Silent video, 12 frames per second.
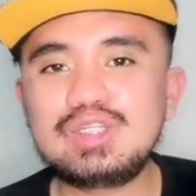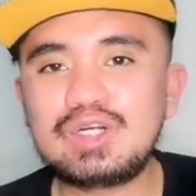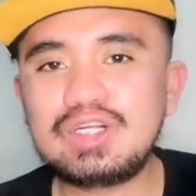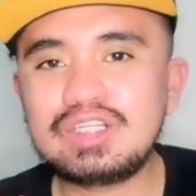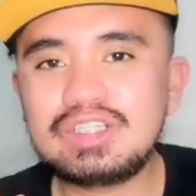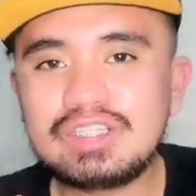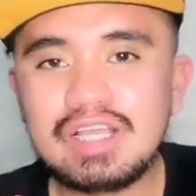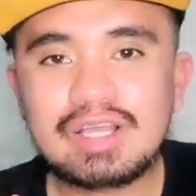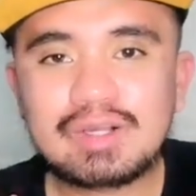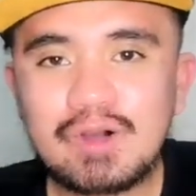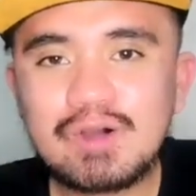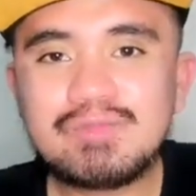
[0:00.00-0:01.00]
your
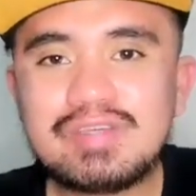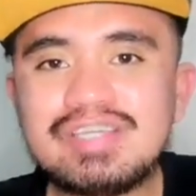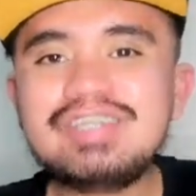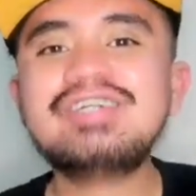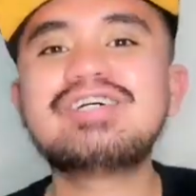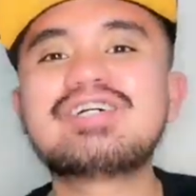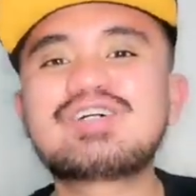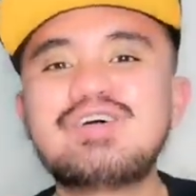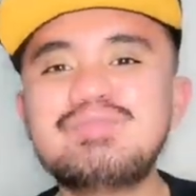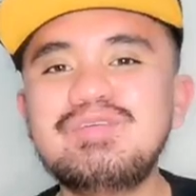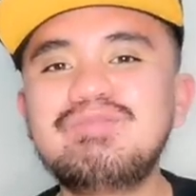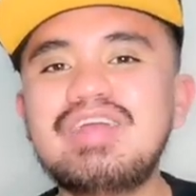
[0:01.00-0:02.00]
Komi
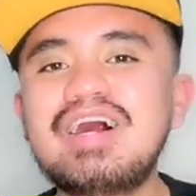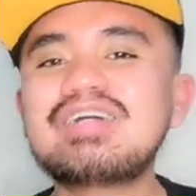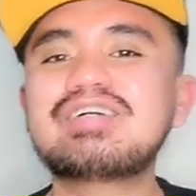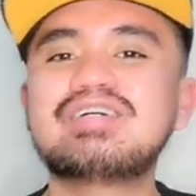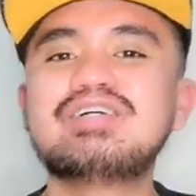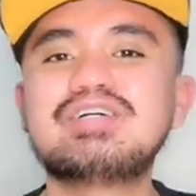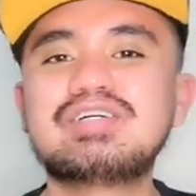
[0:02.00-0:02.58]
Vlog.